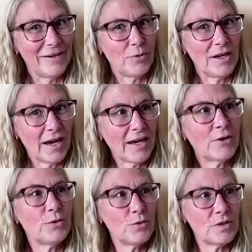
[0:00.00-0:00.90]
When I
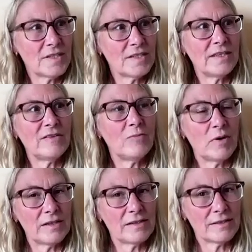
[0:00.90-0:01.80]
could receive
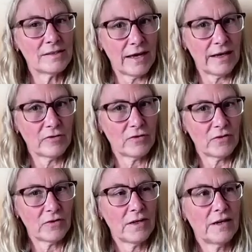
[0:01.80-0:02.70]

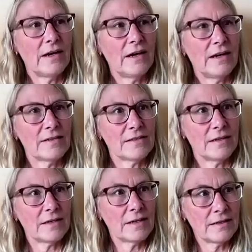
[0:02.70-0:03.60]
myself as
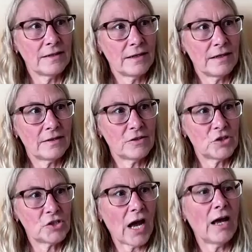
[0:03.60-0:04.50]
a
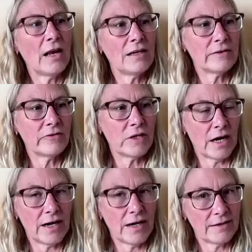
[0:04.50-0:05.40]
child of
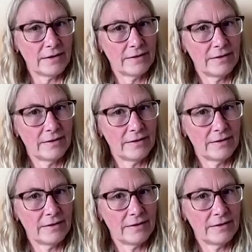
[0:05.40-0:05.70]
God,